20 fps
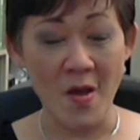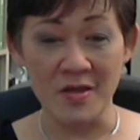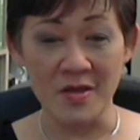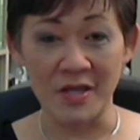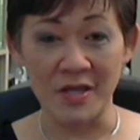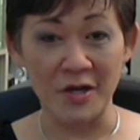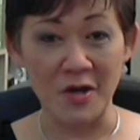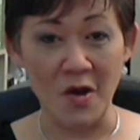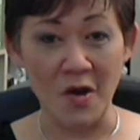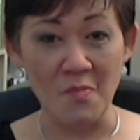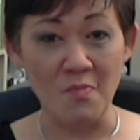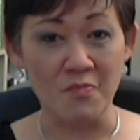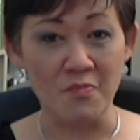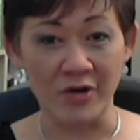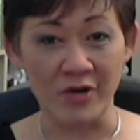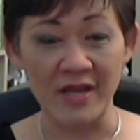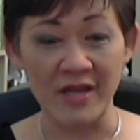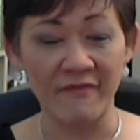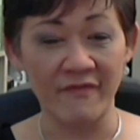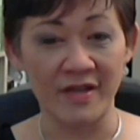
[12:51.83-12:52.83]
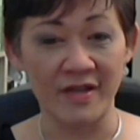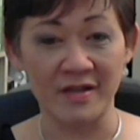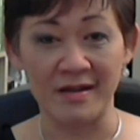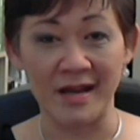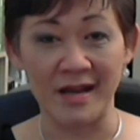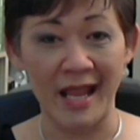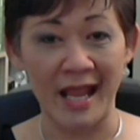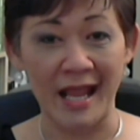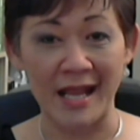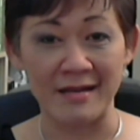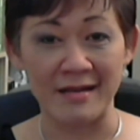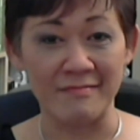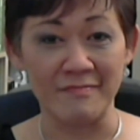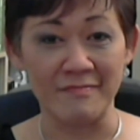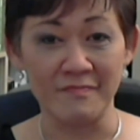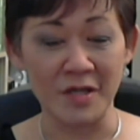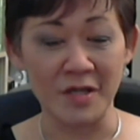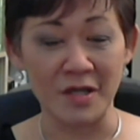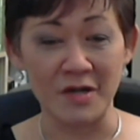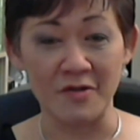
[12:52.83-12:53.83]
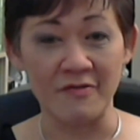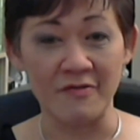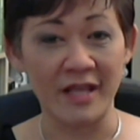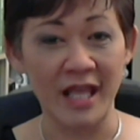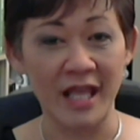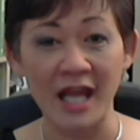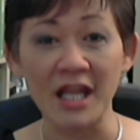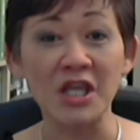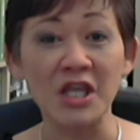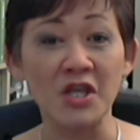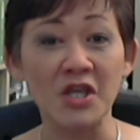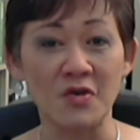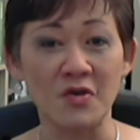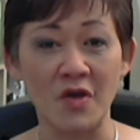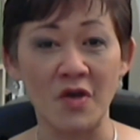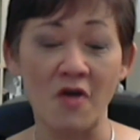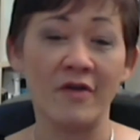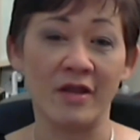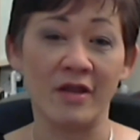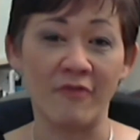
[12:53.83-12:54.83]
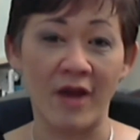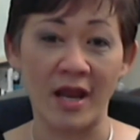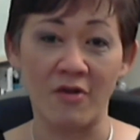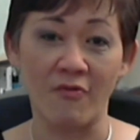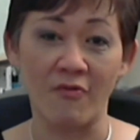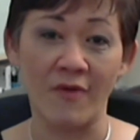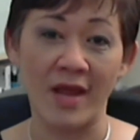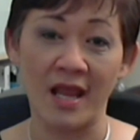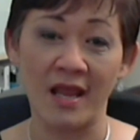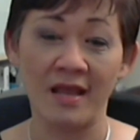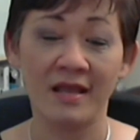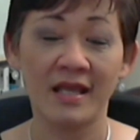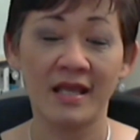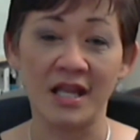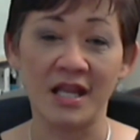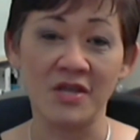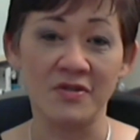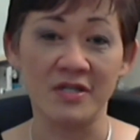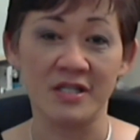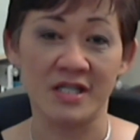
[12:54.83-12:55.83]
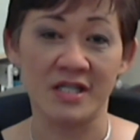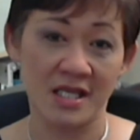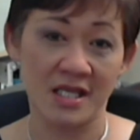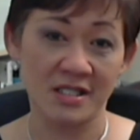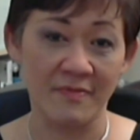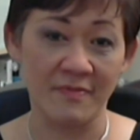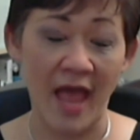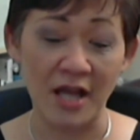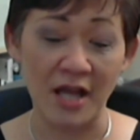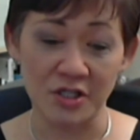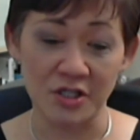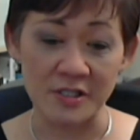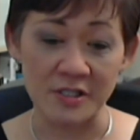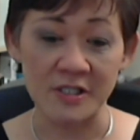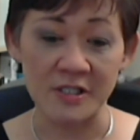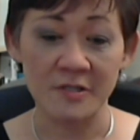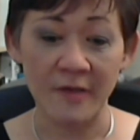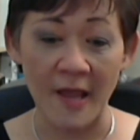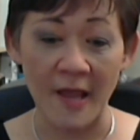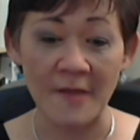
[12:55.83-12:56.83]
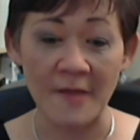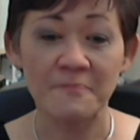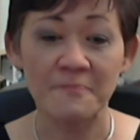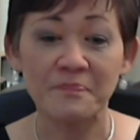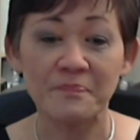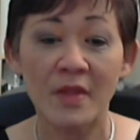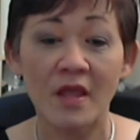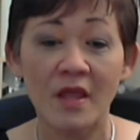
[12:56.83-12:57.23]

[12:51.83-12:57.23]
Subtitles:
you know, brief and you know, getting you going right away, getting you to take some action, okay?